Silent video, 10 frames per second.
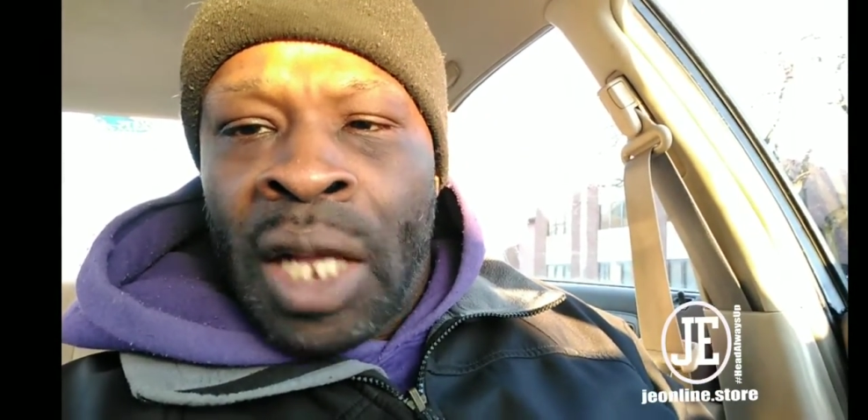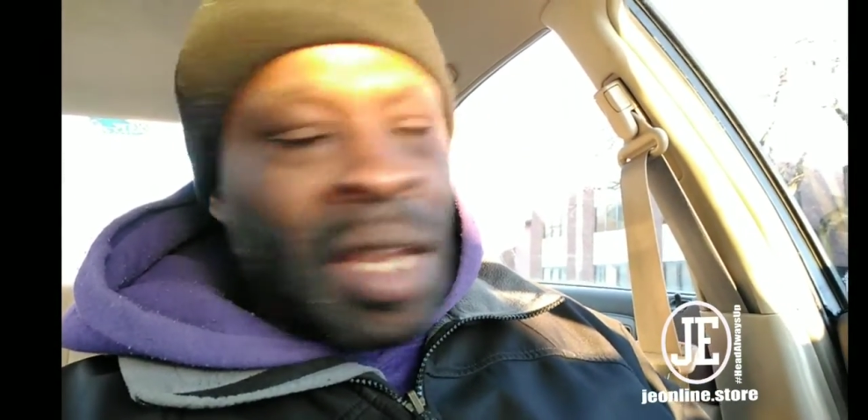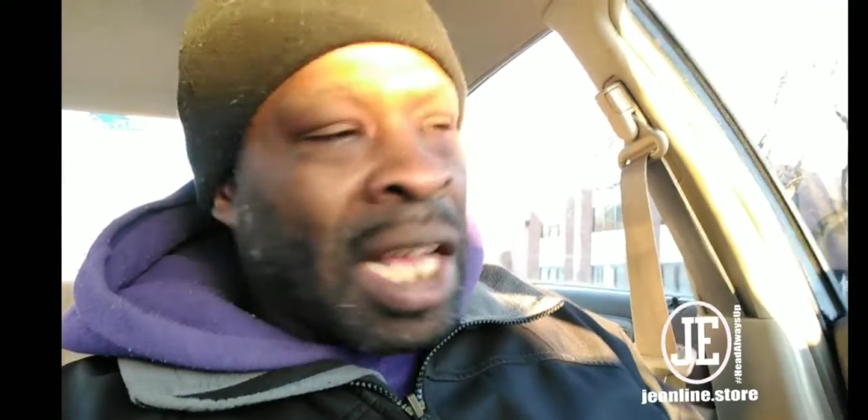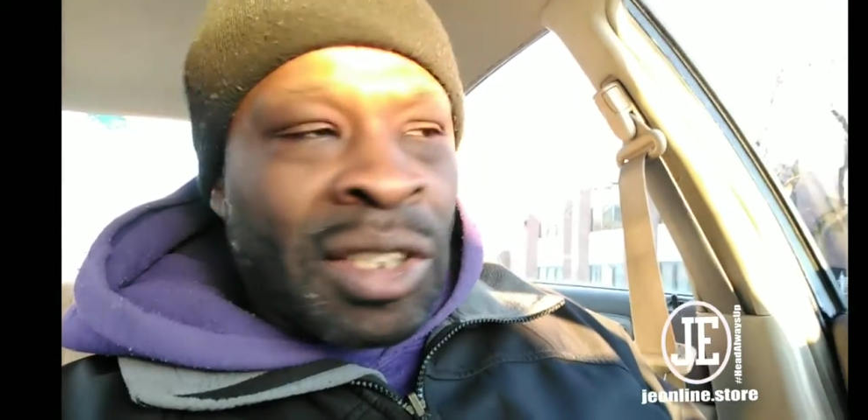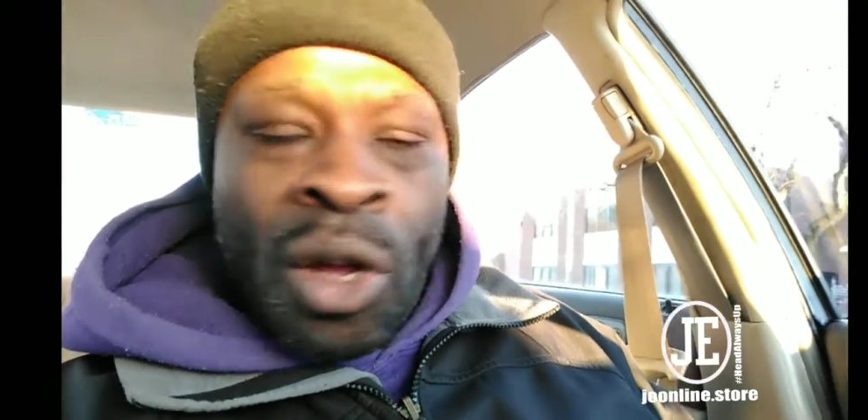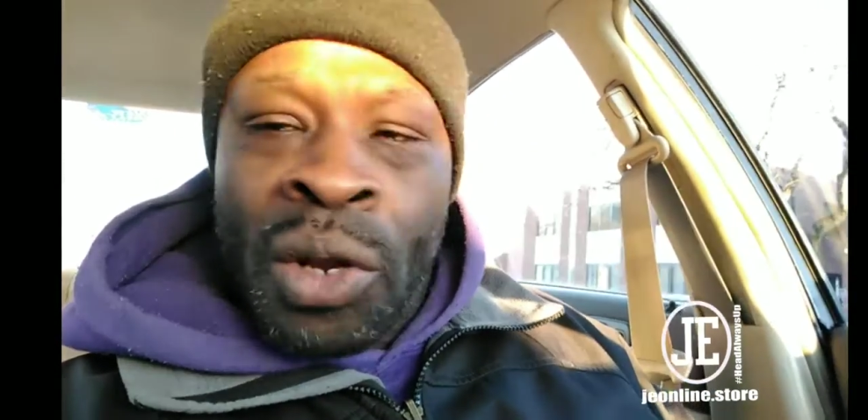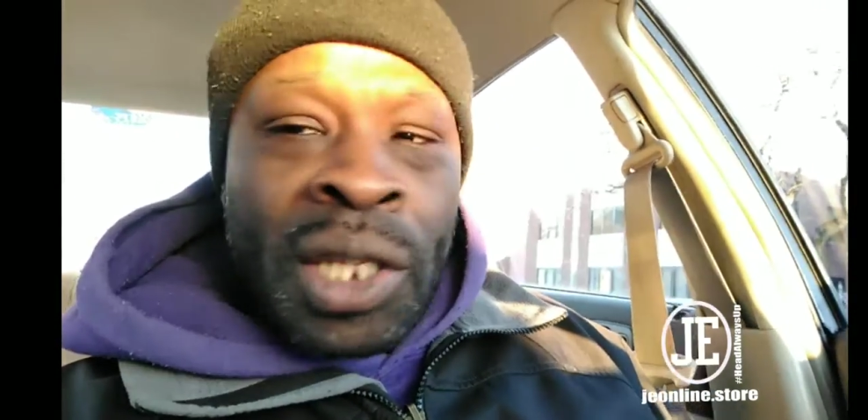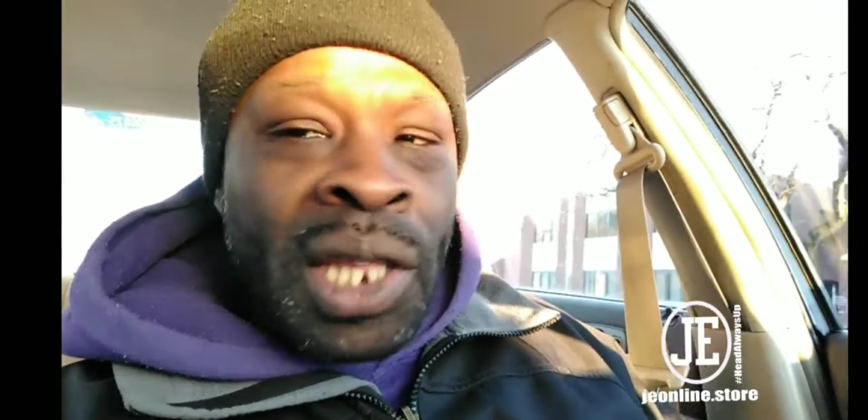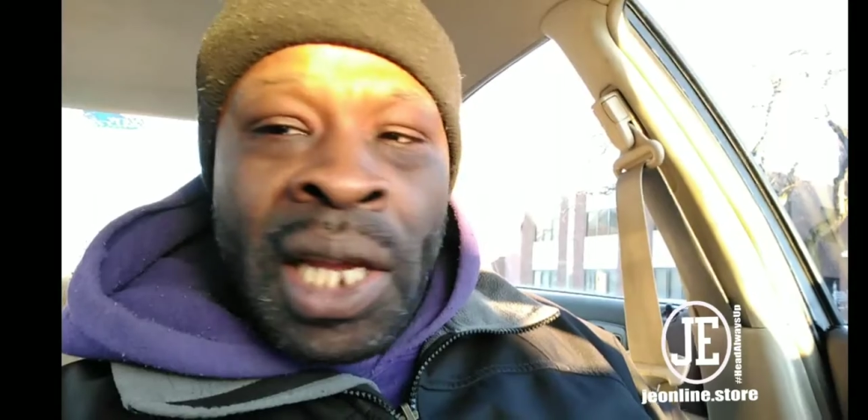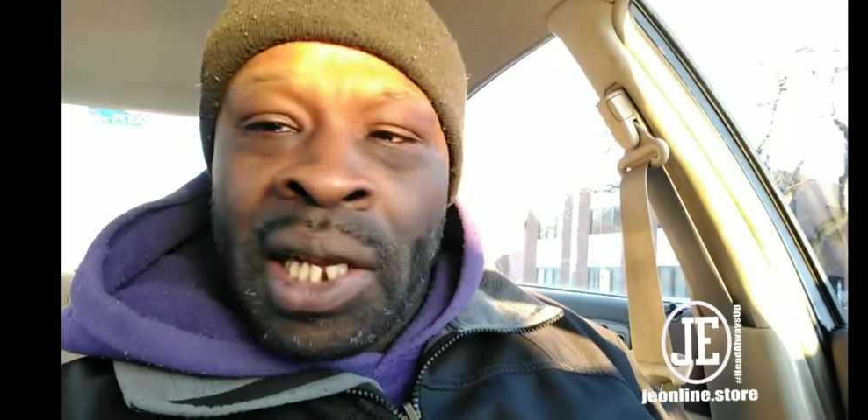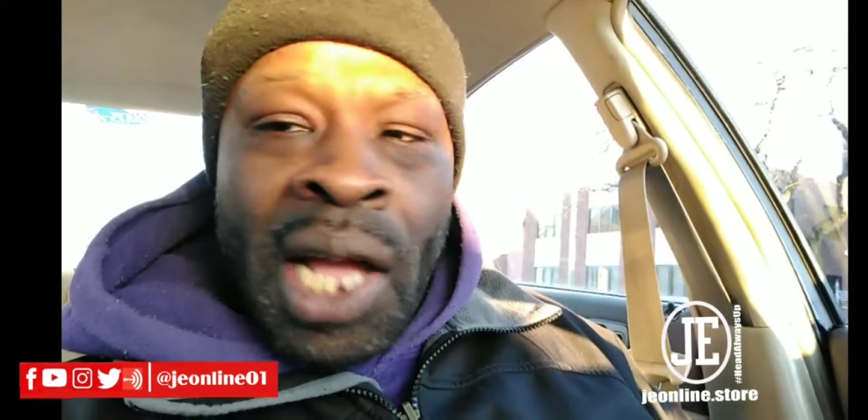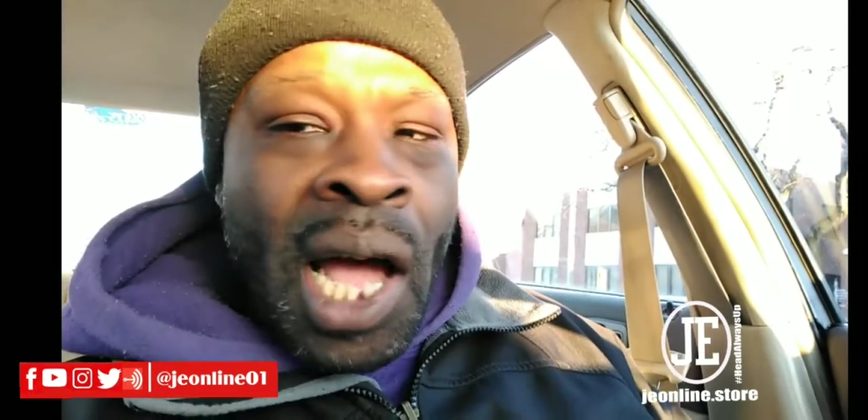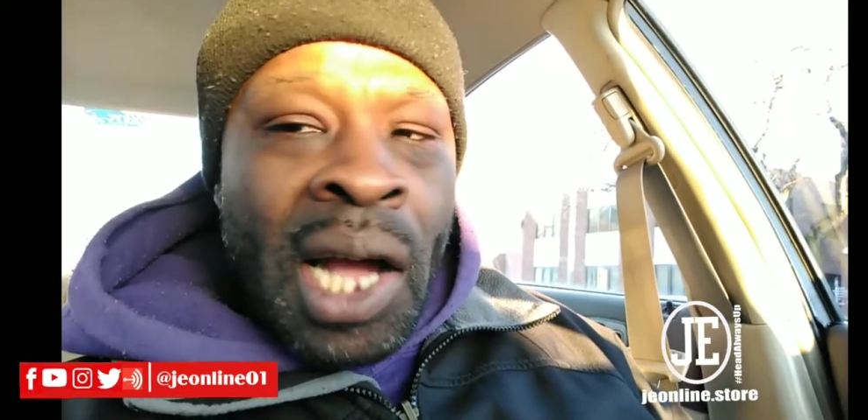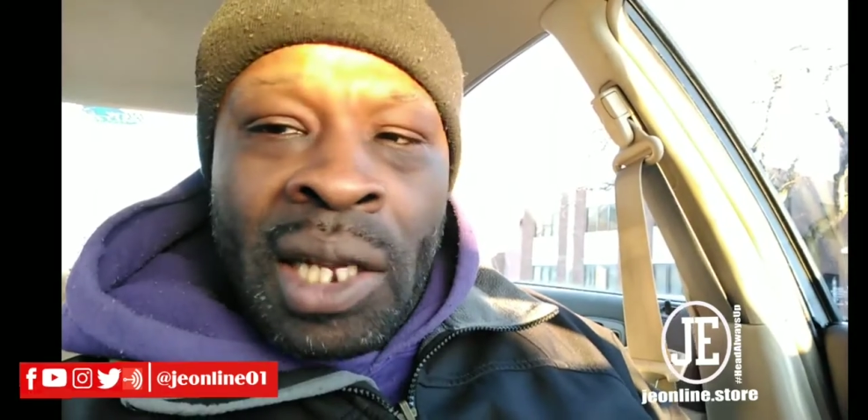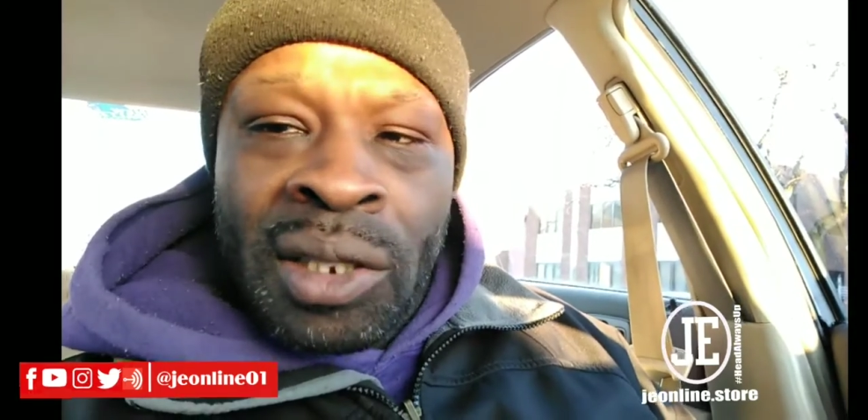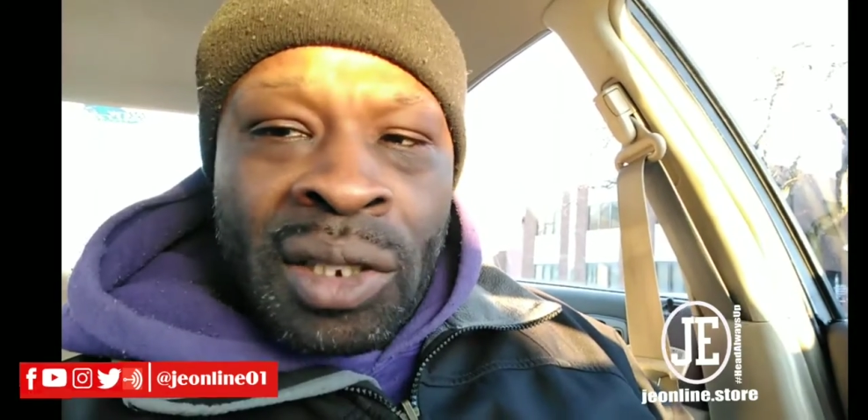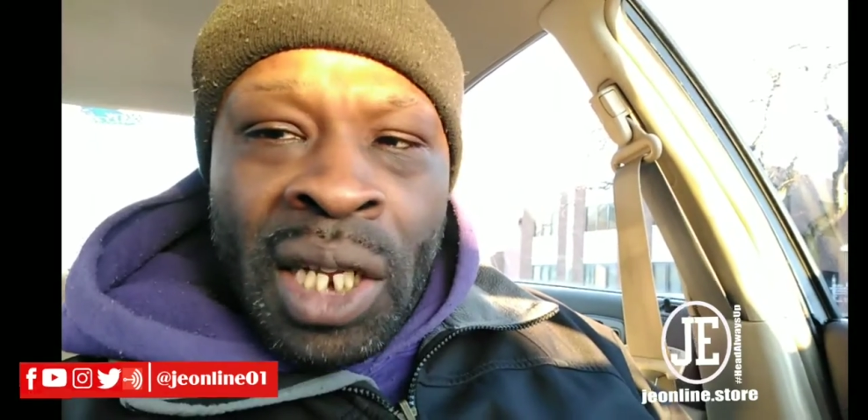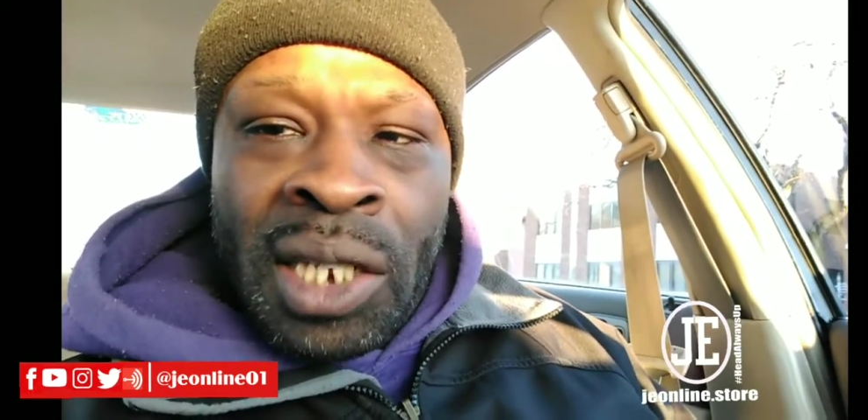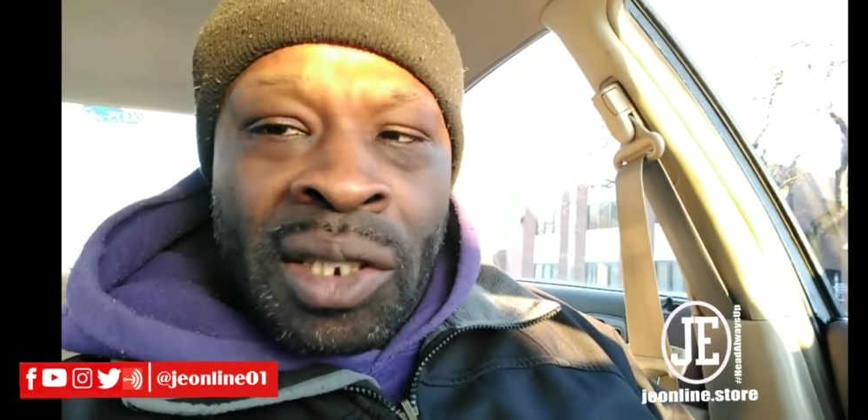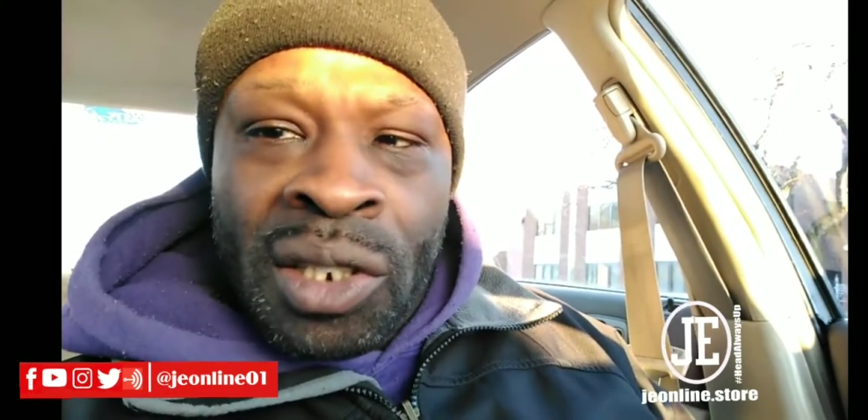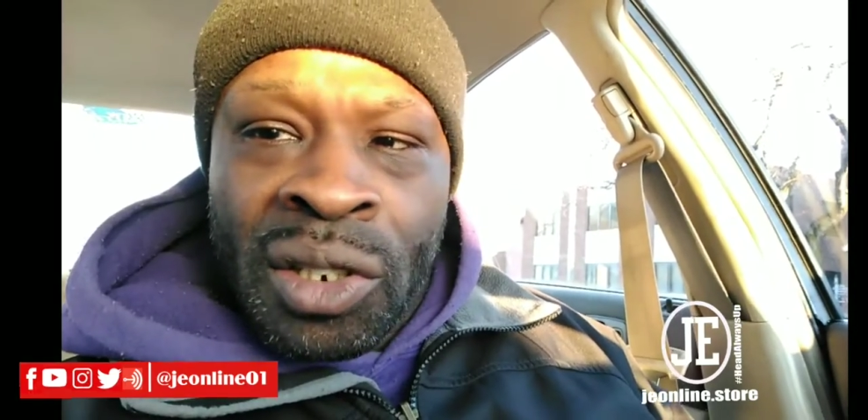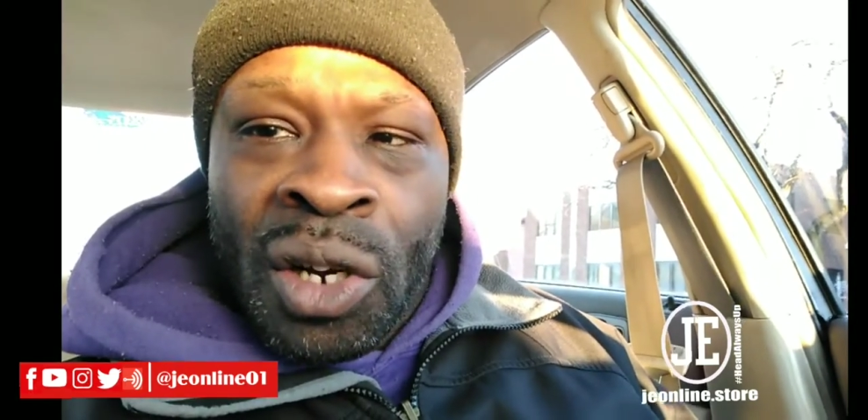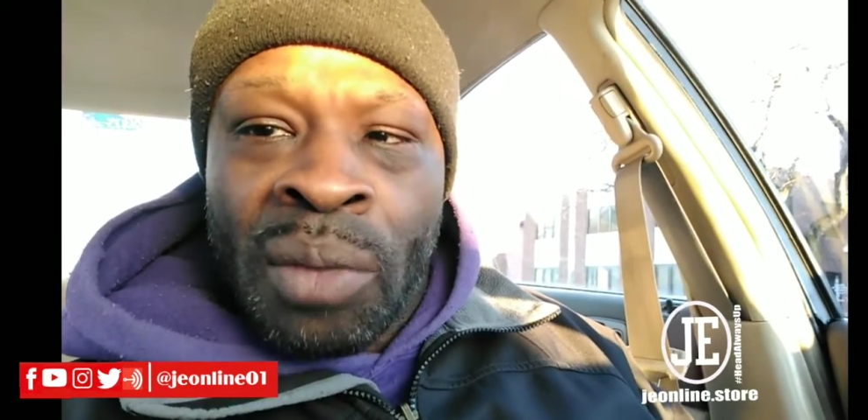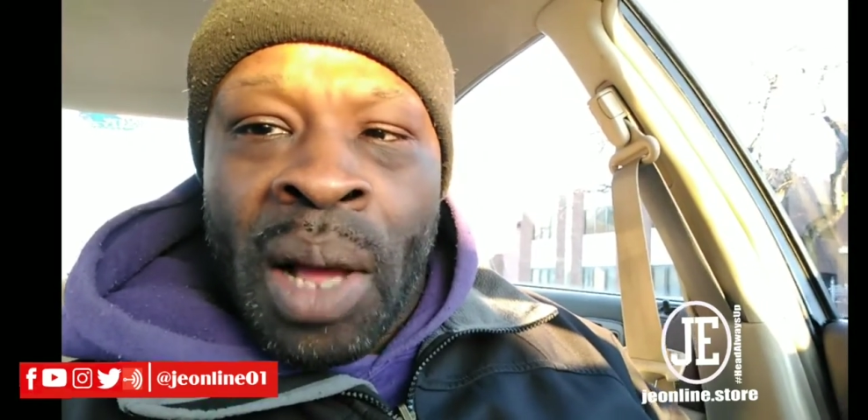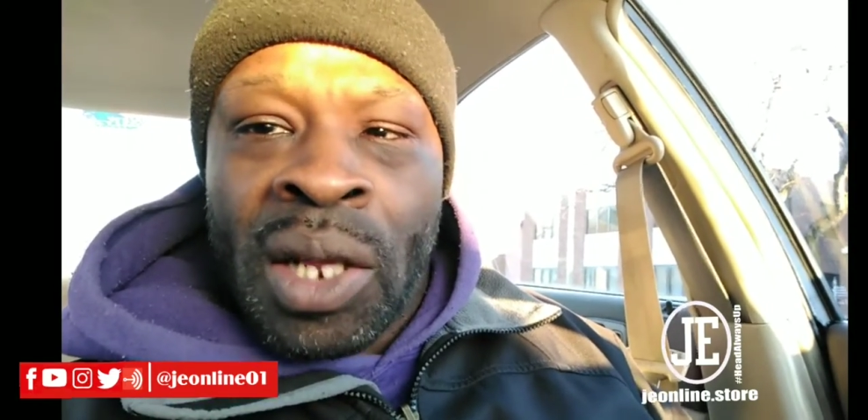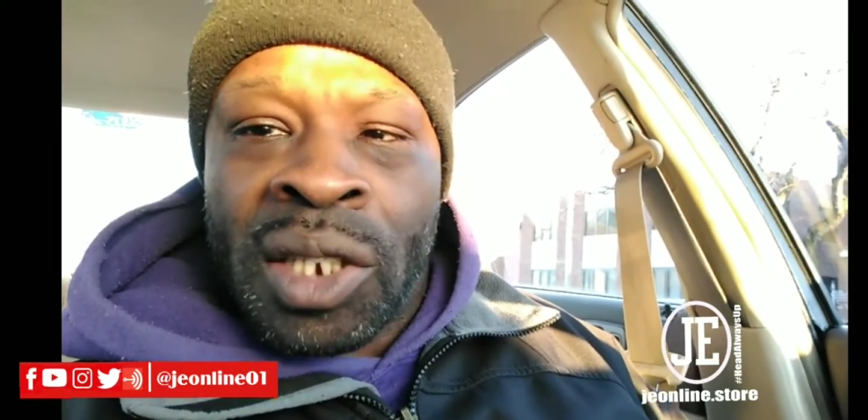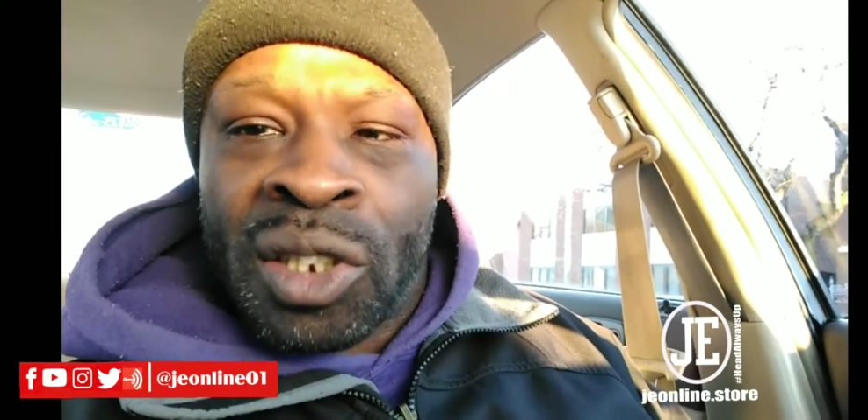And that's the only thing God is concerned about,